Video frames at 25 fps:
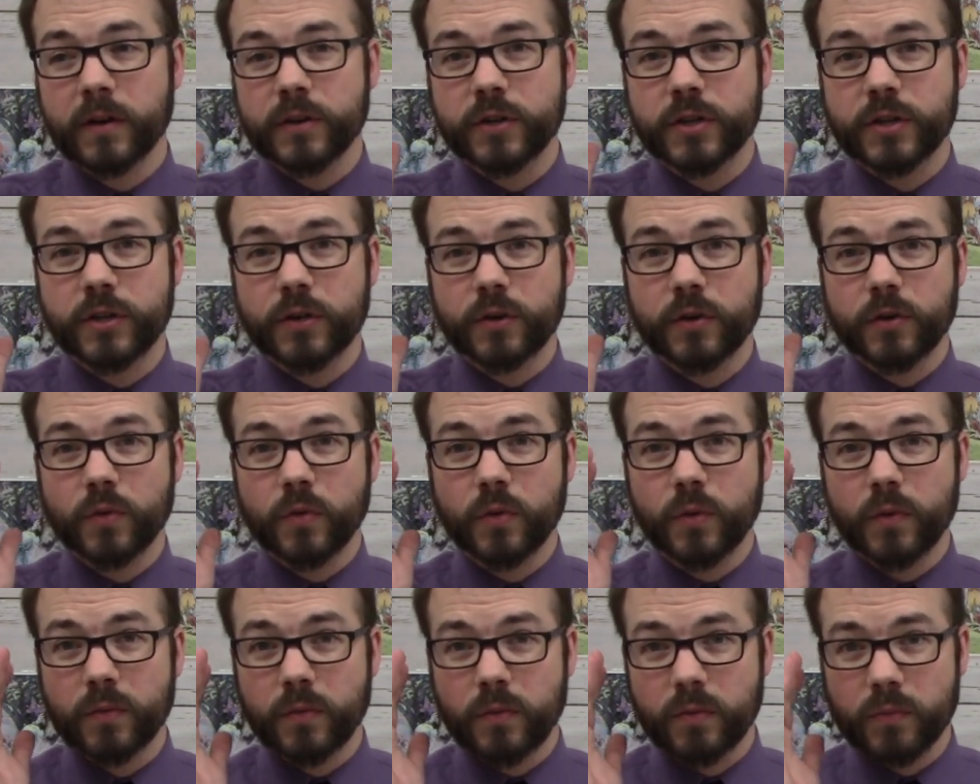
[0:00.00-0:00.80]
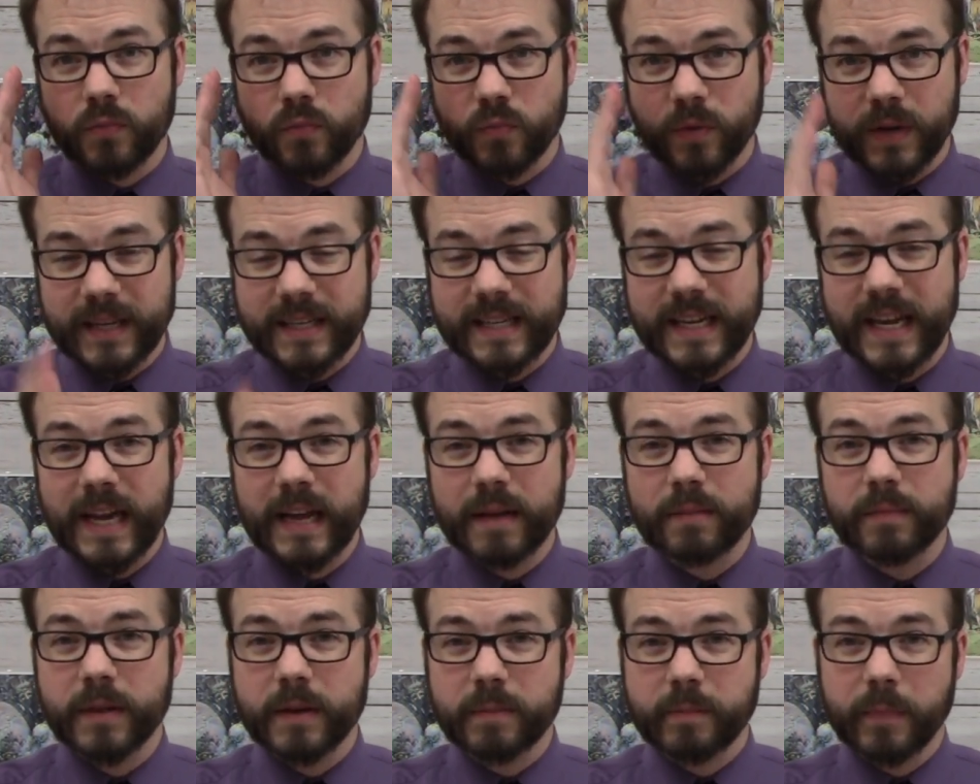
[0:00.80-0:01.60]
to
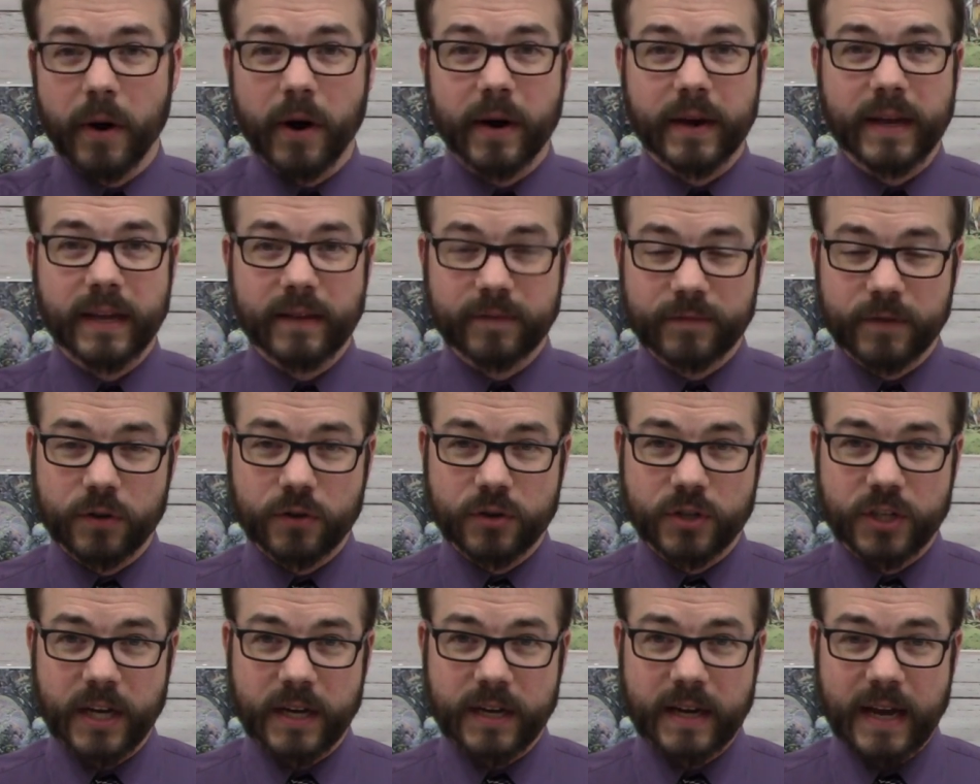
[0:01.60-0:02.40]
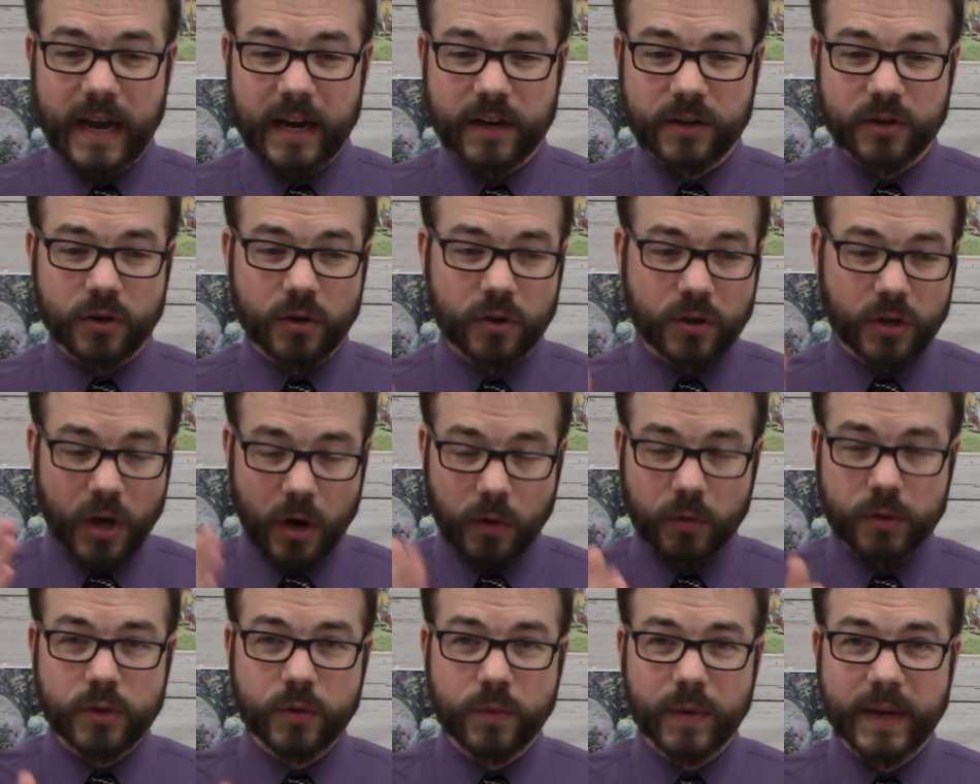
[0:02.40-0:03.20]
redeem the body of your son Hector.
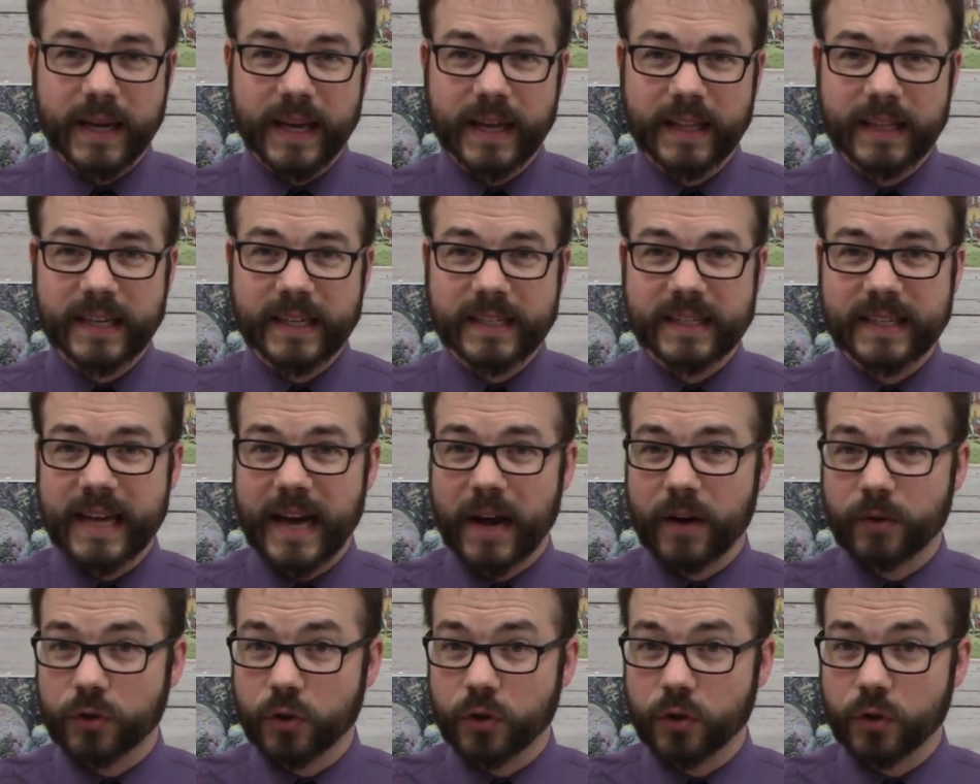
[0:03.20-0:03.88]
Go to Achilles now.